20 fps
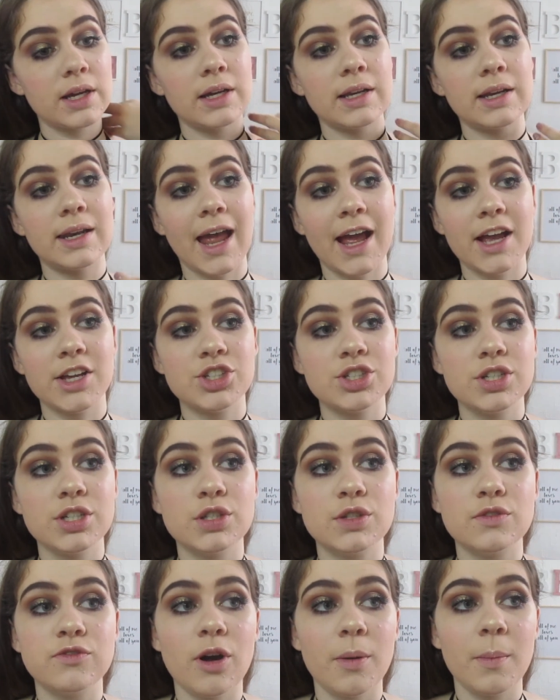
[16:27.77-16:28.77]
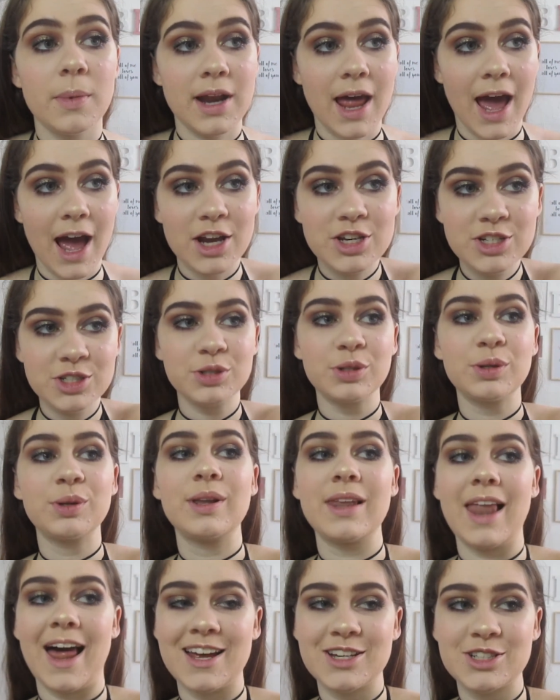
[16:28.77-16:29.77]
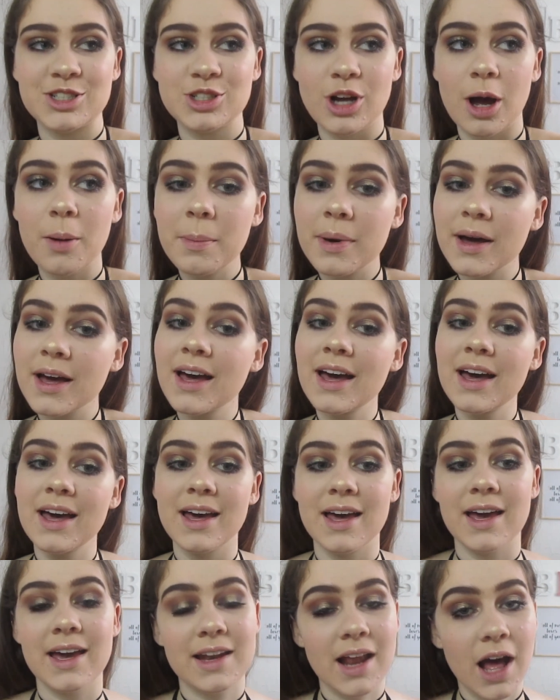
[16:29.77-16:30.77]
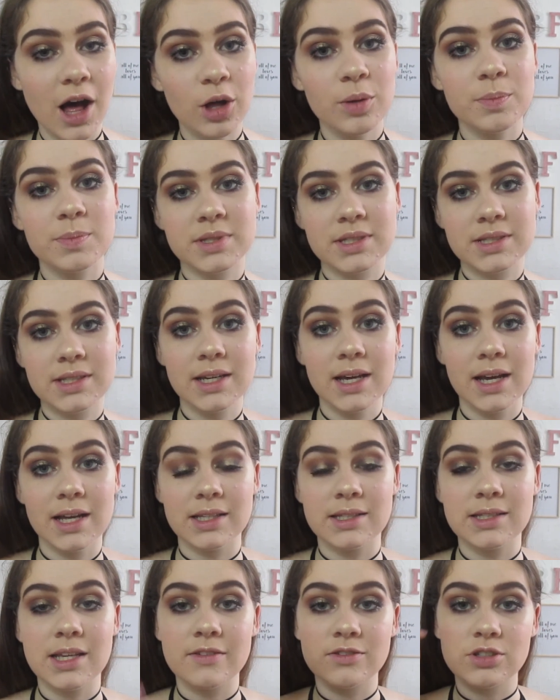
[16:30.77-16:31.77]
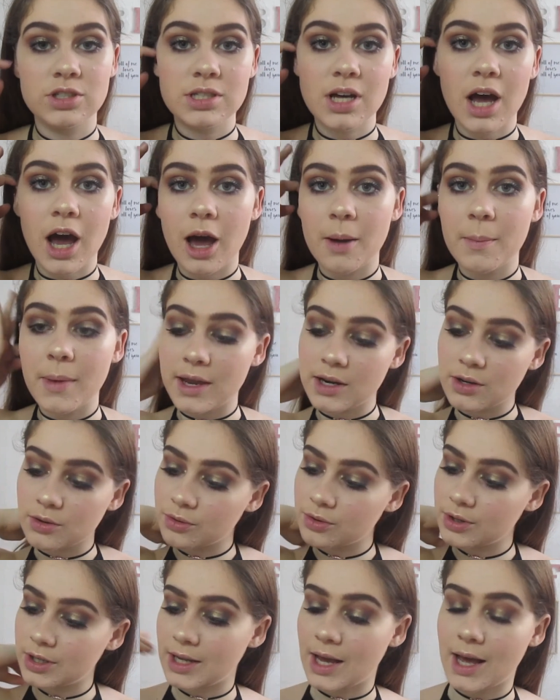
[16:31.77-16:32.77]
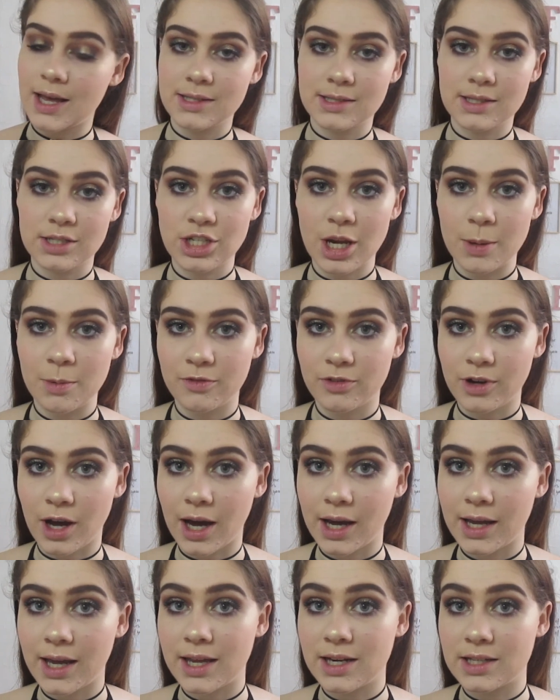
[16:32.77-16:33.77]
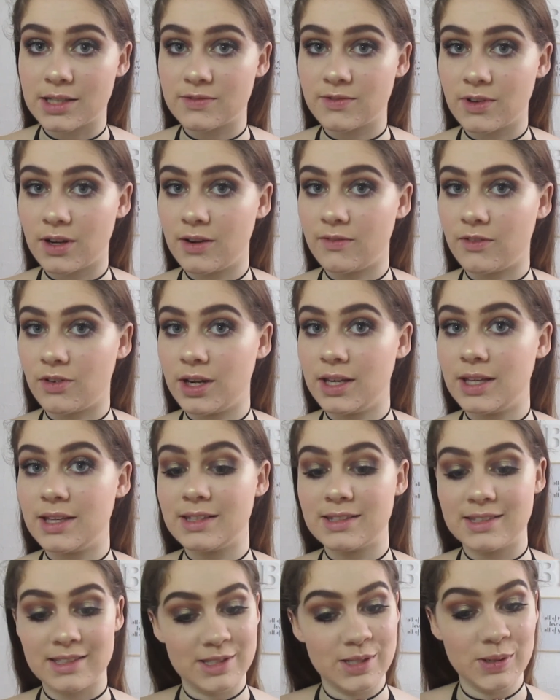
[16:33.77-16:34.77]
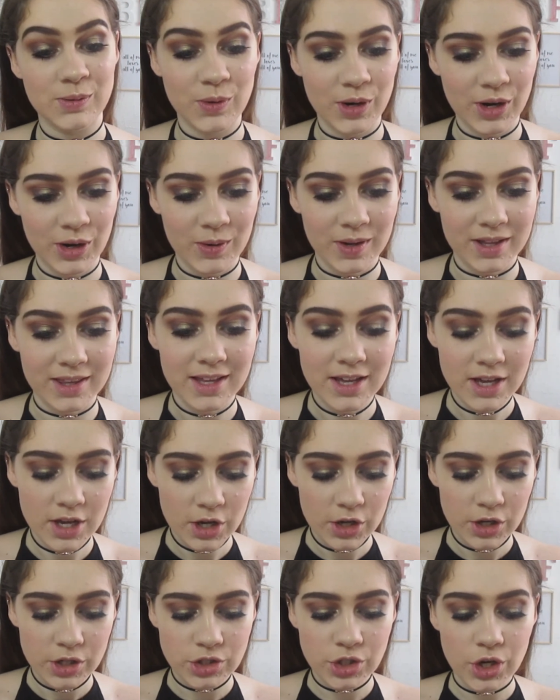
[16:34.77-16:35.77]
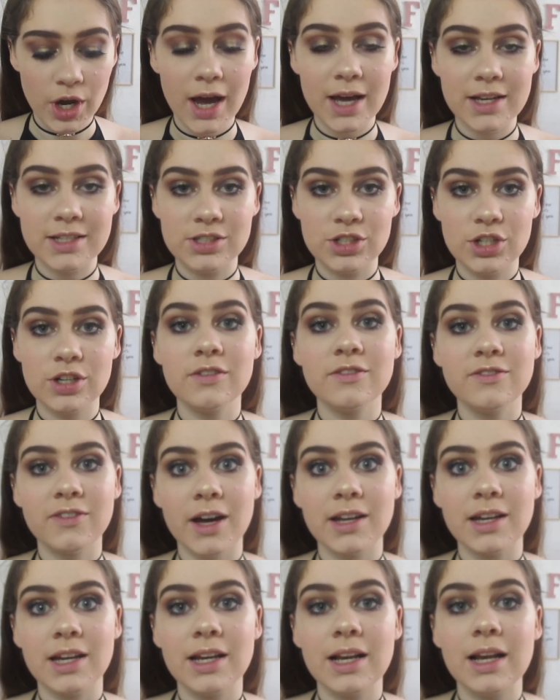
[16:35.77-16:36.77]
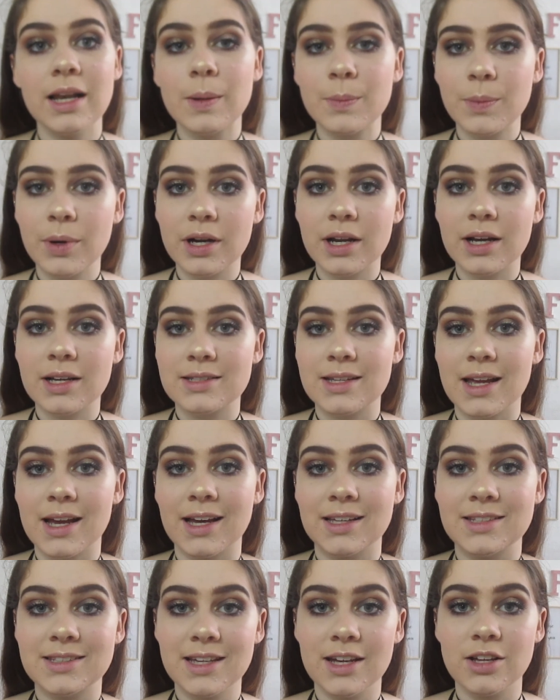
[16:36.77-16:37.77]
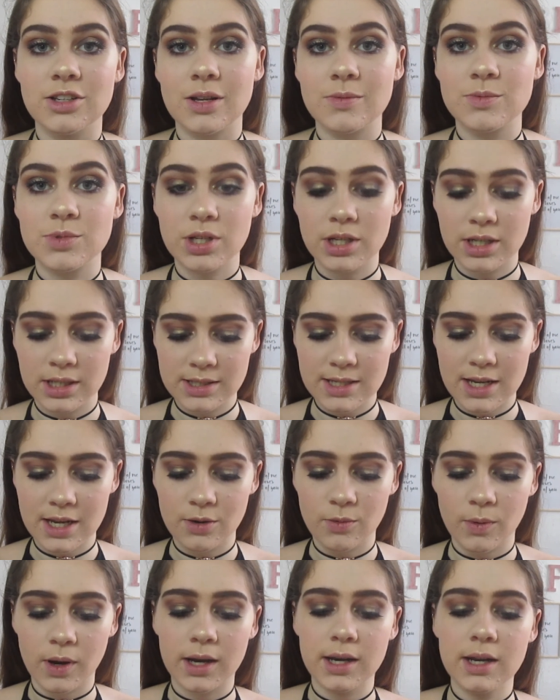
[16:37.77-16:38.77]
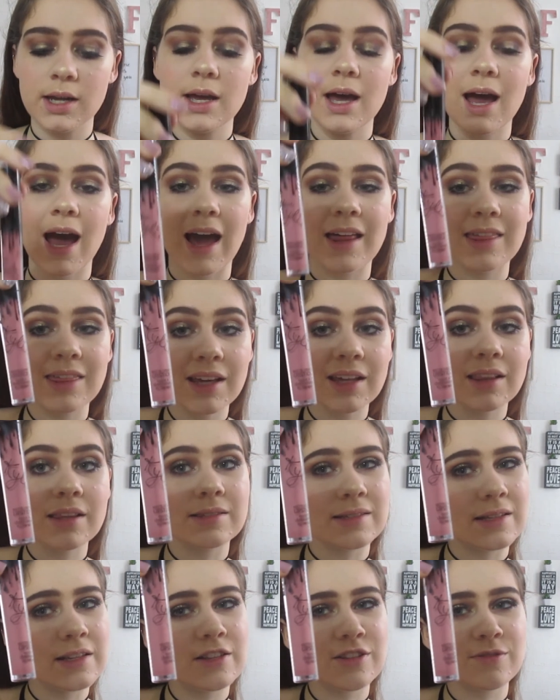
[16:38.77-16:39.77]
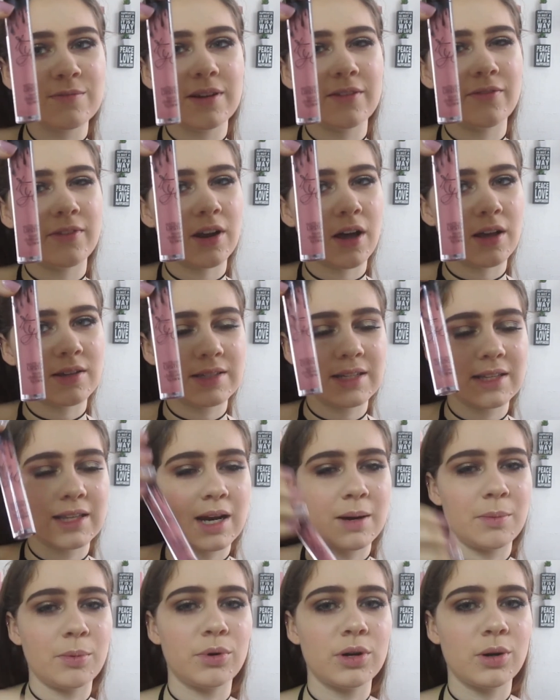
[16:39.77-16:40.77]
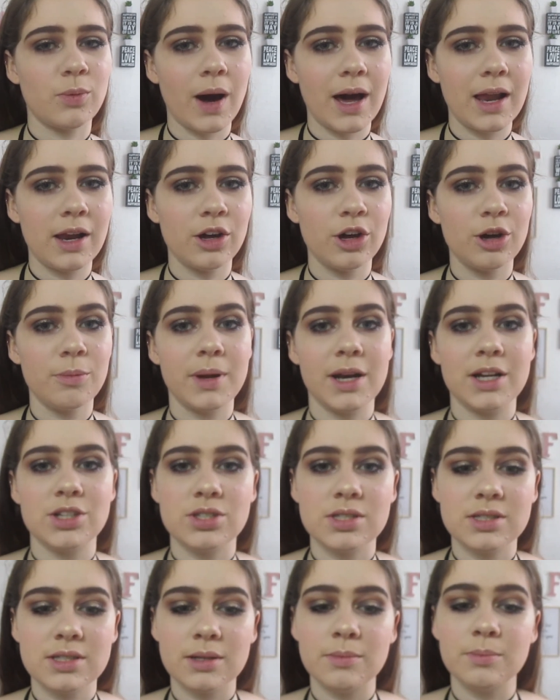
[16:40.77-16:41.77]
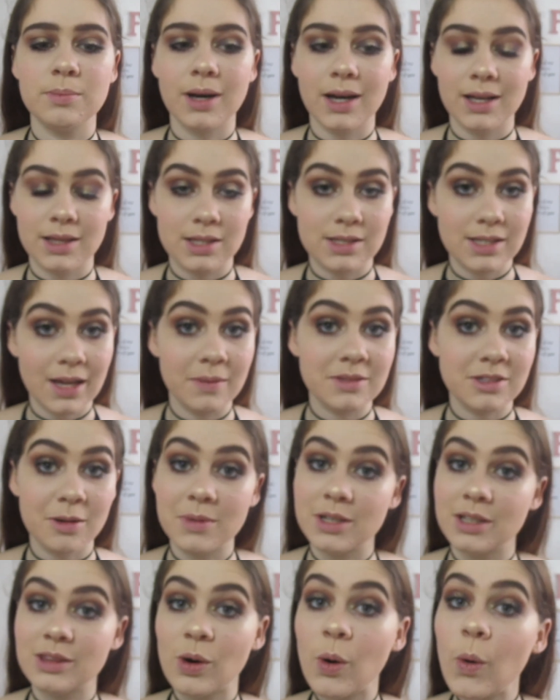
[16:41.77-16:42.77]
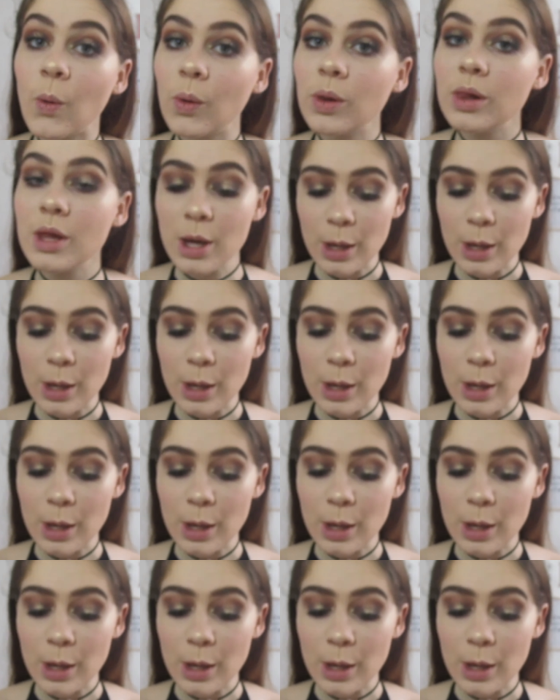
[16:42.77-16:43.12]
lashes from an actual lash shop. It helps, it saves you time, and it already has the shape of your eye, and it's very easy to work with. So I couldn't find any lip products, like I said. I'm just going to take one. I think this is from Everlasting that I bought a while ago, but I just didn't buy it the same time I did the haul.